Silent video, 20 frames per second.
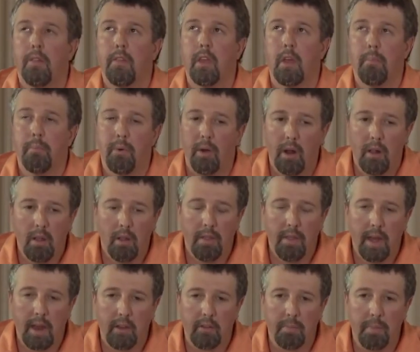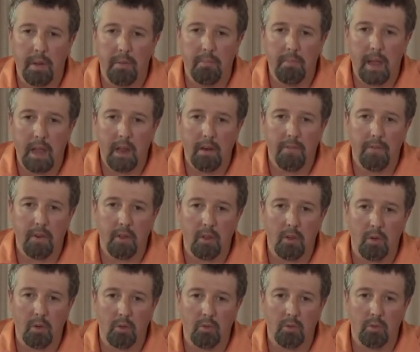The umbrella that has been made for
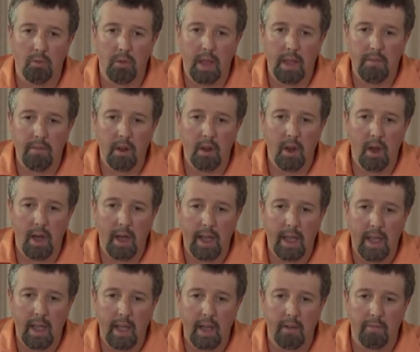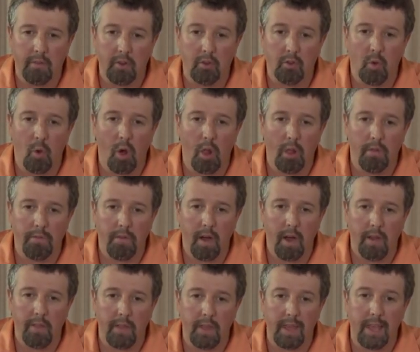you is David and I have
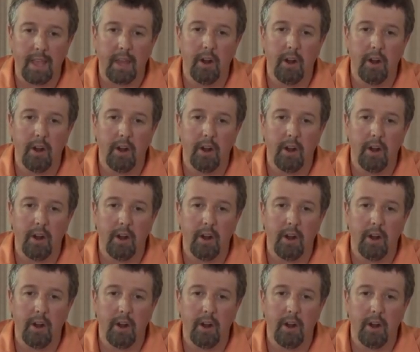disqualified the